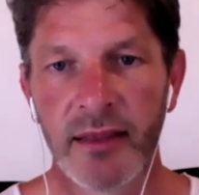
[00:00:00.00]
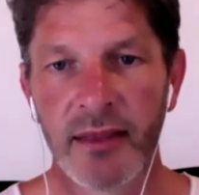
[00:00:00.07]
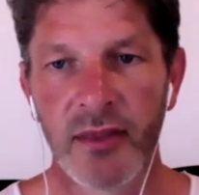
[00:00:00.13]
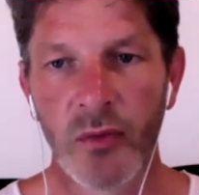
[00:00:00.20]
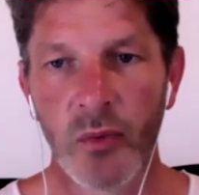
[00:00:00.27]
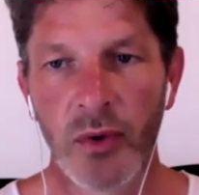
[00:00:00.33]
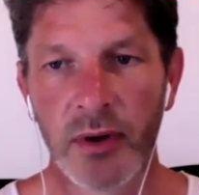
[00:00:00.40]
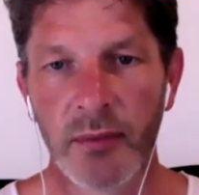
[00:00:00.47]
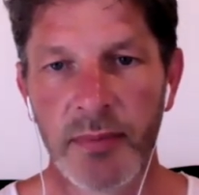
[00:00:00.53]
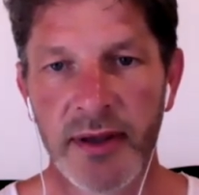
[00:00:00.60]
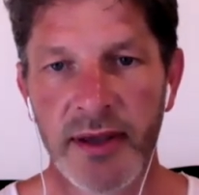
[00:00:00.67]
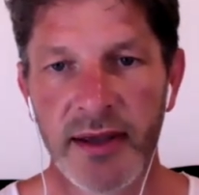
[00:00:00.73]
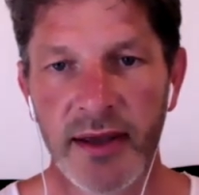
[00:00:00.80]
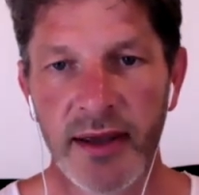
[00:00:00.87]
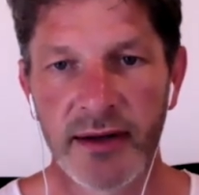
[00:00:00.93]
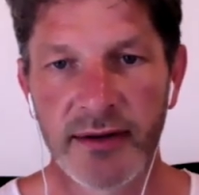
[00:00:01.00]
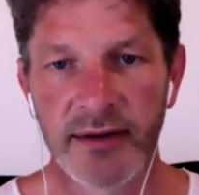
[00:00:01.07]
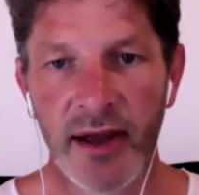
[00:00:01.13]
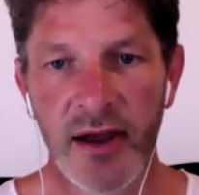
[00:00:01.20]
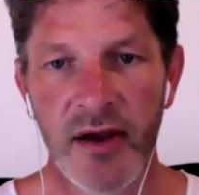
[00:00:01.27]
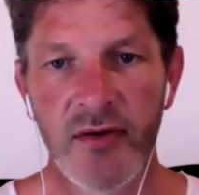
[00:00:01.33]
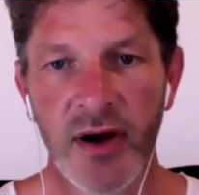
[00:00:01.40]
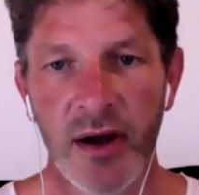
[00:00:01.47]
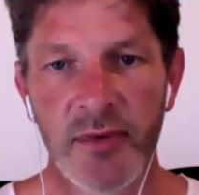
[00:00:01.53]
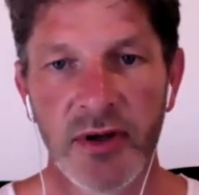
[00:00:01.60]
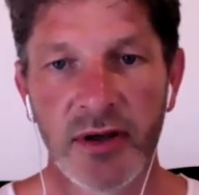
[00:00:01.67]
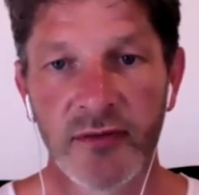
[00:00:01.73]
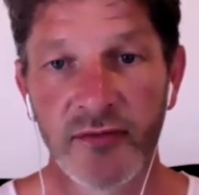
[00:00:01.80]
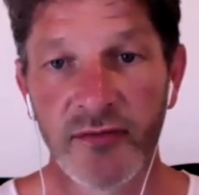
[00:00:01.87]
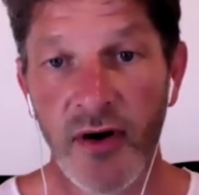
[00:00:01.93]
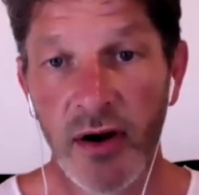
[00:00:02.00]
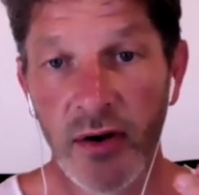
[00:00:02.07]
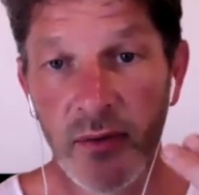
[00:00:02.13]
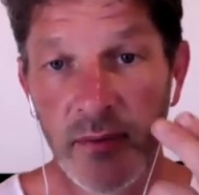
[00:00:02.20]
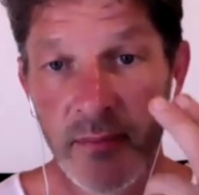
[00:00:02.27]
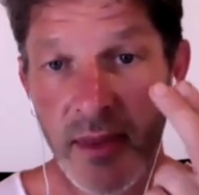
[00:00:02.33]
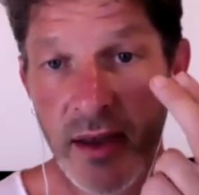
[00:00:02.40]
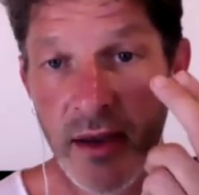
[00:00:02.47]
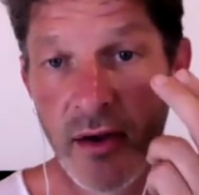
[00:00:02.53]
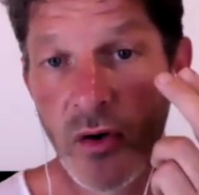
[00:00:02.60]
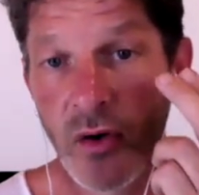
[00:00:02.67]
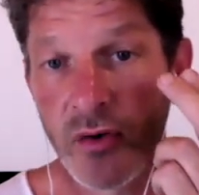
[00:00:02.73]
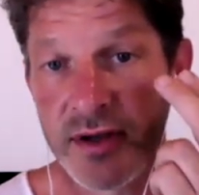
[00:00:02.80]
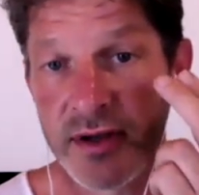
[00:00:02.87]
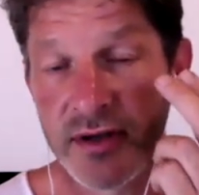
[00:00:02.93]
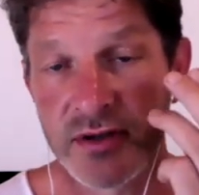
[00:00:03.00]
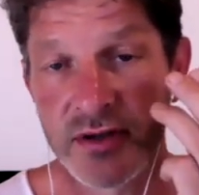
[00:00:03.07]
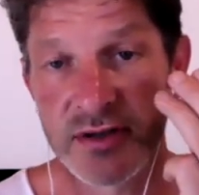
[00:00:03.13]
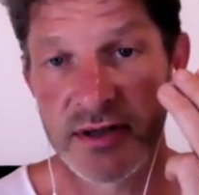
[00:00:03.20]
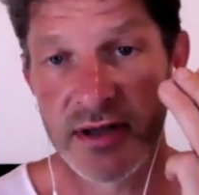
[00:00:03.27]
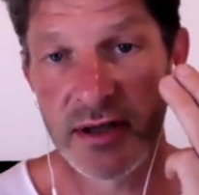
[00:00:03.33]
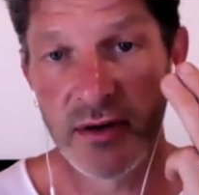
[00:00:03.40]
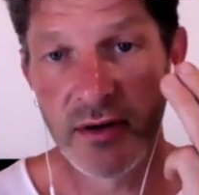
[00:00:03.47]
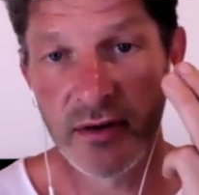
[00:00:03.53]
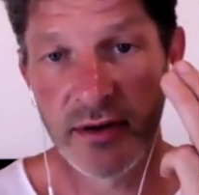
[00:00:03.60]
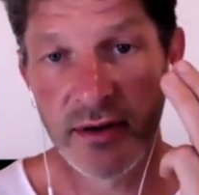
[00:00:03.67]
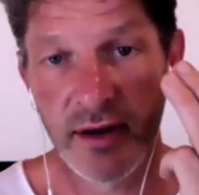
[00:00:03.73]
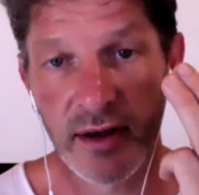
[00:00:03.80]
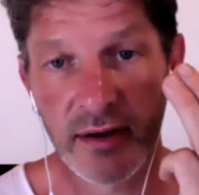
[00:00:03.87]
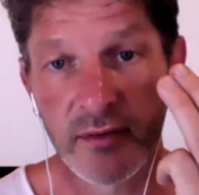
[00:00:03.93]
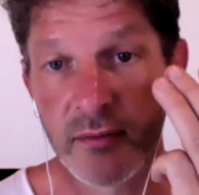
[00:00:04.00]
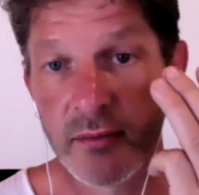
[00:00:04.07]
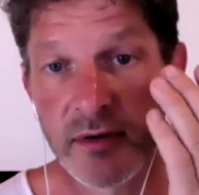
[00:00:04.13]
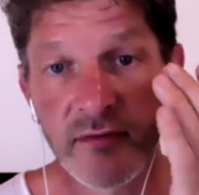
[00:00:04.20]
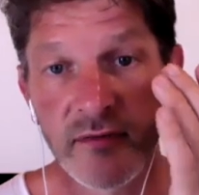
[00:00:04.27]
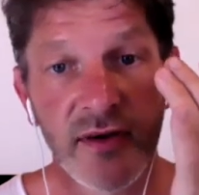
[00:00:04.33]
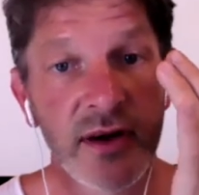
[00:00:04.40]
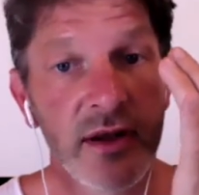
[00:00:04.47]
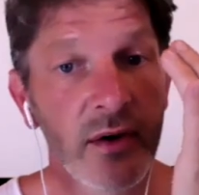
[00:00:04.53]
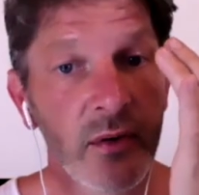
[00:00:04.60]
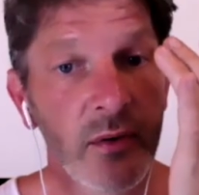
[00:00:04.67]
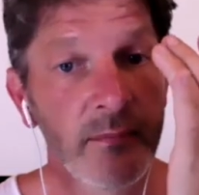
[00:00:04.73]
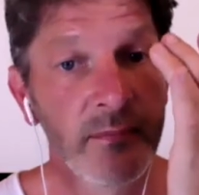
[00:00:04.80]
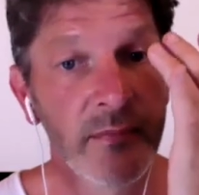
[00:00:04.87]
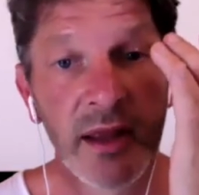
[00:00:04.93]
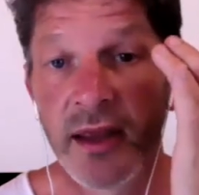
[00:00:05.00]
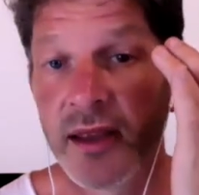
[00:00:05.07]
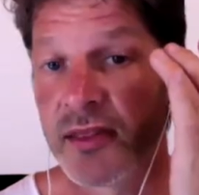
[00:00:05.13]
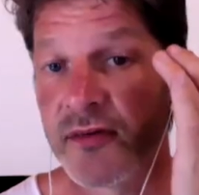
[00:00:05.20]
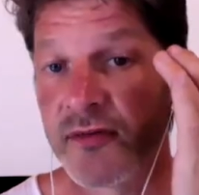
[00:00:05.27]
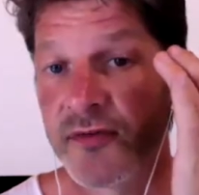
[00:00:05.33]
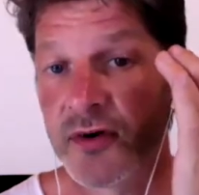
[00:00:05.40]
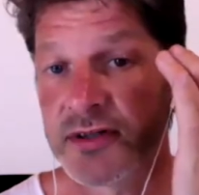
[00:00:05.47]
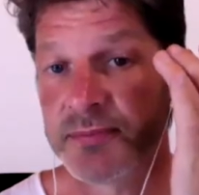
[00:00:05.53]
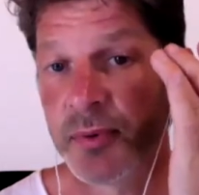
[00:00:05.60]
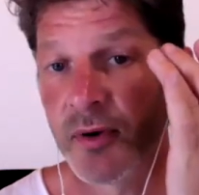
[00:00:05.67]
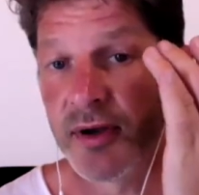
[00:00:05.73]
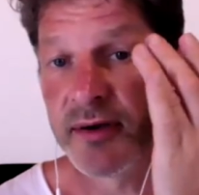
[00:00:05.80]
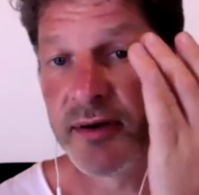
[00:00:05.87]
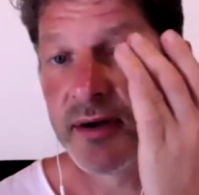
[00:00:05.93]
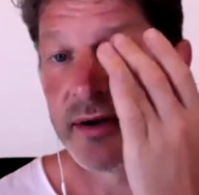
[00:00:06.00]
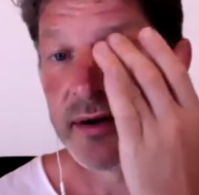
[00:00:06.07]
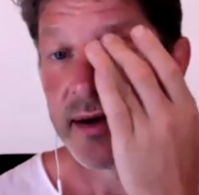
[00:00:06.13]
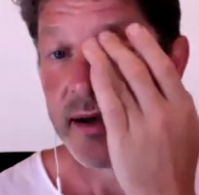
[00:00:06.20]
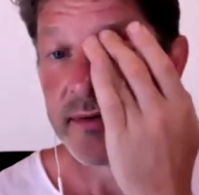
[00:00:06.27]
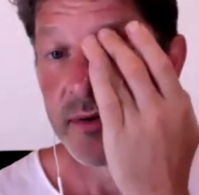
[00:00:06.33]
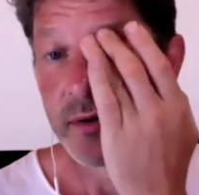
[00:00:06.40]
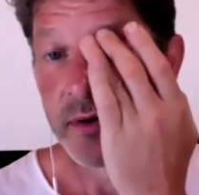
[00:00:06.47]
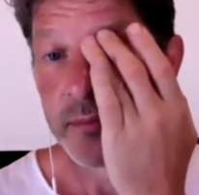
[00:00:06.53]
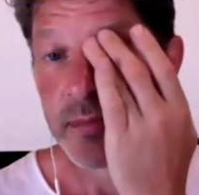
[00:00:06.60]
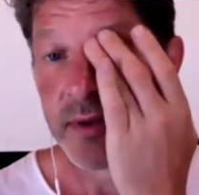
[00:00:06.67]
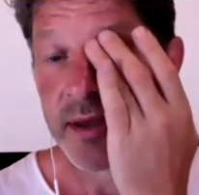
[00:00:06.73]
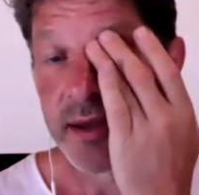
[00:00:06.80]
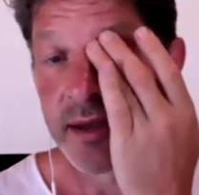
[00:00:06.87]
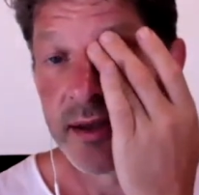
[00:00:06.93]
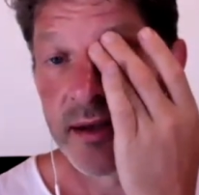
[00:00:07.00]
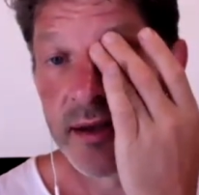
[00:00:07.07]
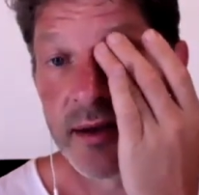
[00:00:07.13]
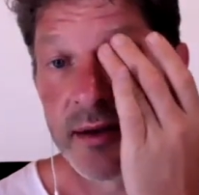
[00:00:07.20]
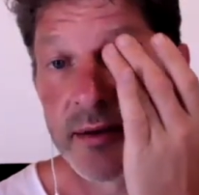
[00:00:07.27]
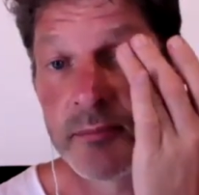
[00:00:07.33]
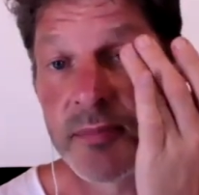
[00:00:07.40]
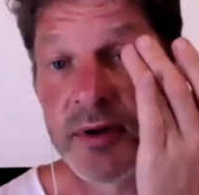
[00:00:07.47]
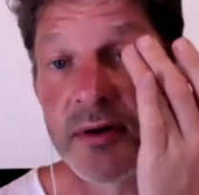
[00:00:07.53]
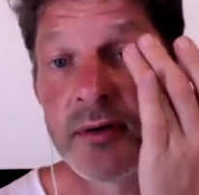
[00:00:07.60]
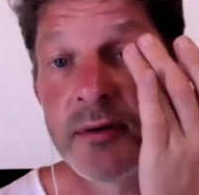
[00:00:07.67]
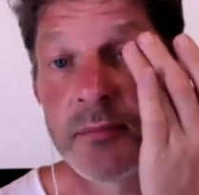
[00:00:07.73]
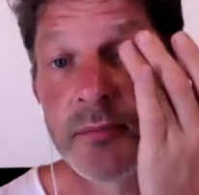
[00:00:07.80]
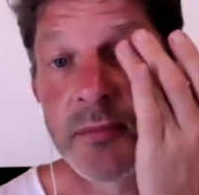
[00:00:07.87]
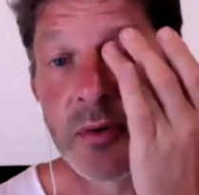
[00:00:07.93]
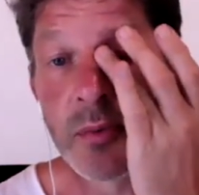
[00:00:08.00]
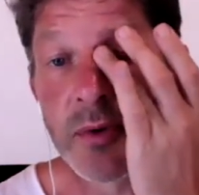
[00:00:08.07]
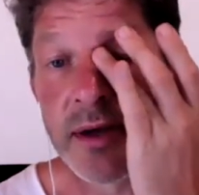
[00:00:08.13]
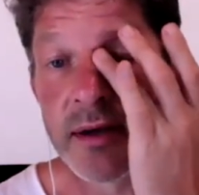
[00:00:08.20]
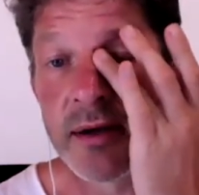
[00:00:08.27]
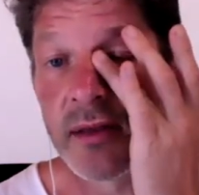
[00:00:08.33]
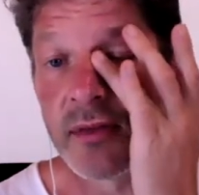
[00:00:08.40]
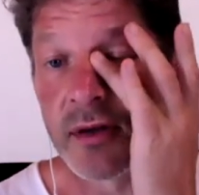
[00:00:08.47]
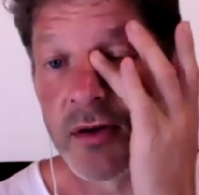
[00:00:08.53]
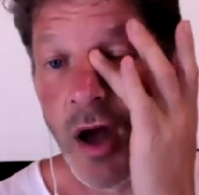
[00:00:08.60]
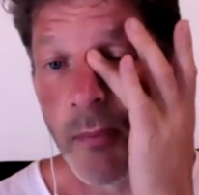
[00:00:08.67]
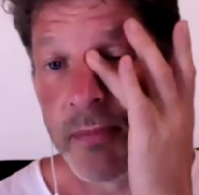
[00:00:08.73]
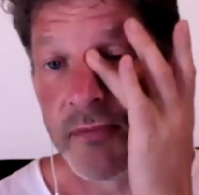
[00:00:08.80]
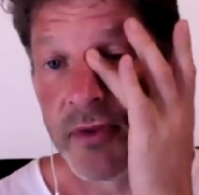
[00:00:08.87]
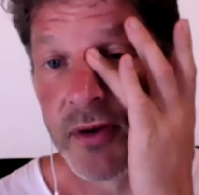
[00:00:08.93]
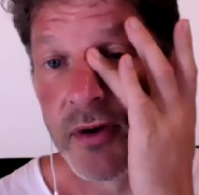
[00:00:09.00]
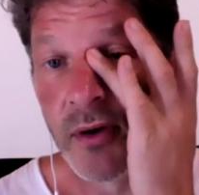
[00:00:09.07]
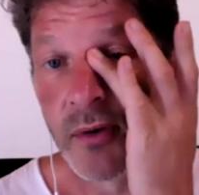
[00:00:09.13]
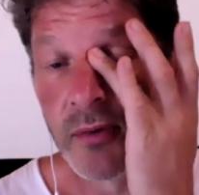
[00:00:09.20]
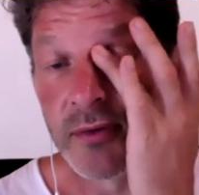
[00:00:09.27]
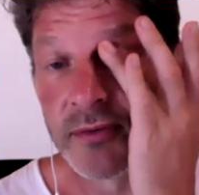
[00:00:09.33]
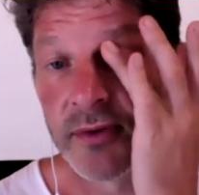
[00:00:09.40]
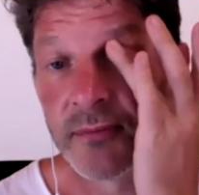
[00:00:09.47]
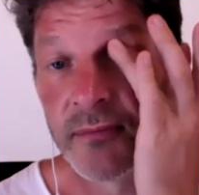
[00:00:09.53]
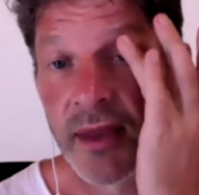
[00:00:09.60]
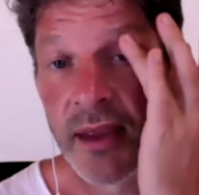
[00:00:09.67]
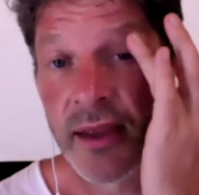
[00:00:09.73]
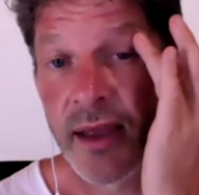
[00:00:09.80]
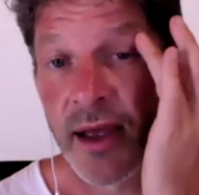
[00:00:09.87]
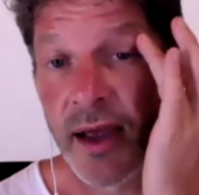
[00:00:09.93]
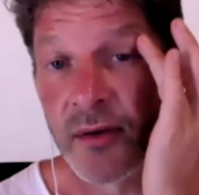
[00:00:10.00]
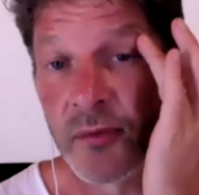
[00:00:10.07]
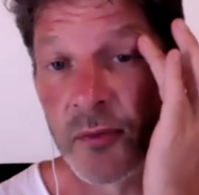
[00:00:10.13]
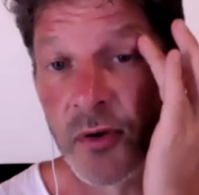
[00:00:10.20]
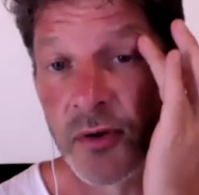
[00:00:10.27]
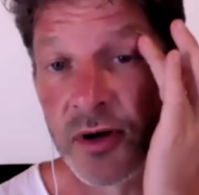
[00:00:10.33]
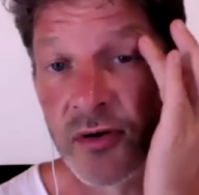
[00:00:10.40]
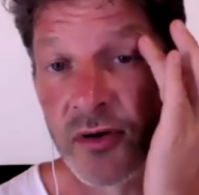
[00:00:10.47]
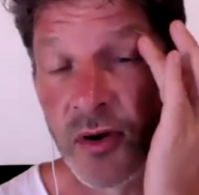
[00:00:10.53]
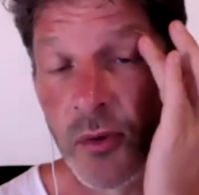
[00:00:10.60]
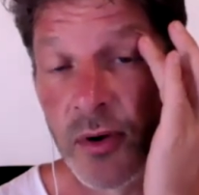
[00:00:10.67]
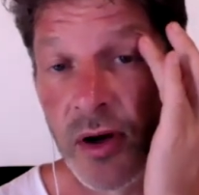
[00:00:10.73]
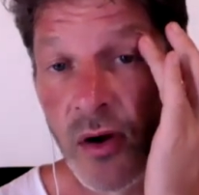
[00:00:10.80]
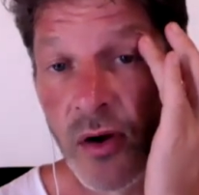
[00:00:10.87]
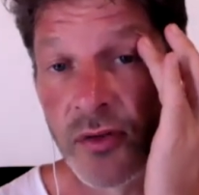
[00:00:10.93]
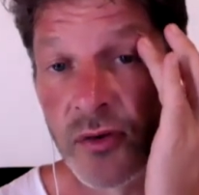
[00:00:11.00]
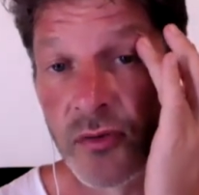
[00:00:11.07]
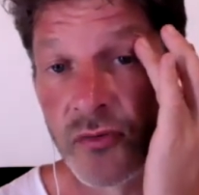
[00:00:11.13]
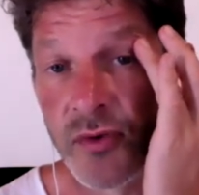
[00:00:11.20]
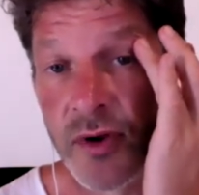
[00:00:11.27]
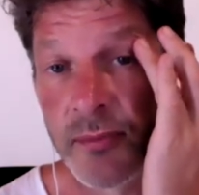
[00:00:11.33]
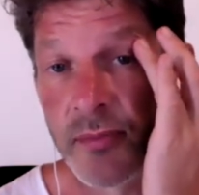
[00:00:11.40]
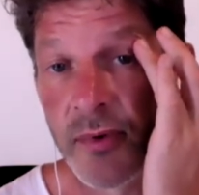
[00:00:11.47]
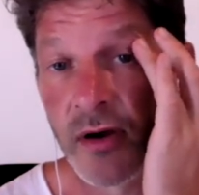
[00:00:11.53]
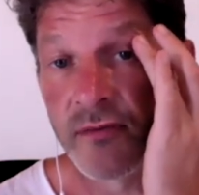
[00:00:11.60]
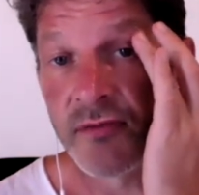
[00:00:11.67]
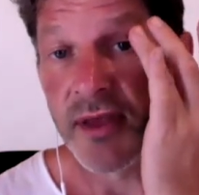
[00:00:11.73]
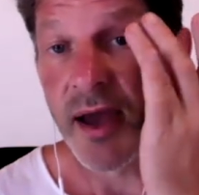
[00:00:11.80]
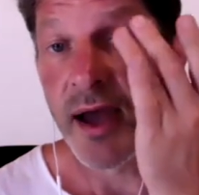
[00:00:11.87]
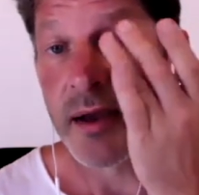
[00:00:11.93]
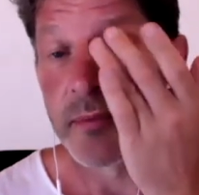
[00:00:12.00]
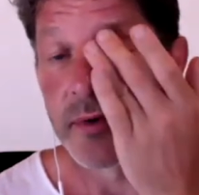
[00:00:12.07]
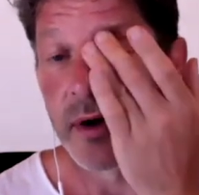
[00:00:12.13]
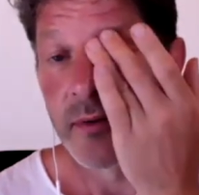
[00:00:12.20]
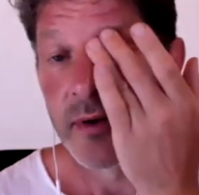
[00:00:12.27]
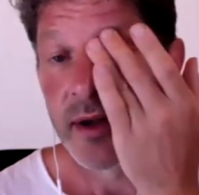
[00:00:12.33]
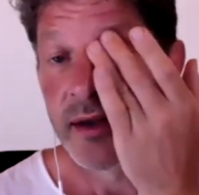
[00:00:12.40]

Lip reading: There will be a diagram you can follow, or you can just look at the video. The first point is going to be between the top of the nose, and I'm going to go along the rim of the eyebrow.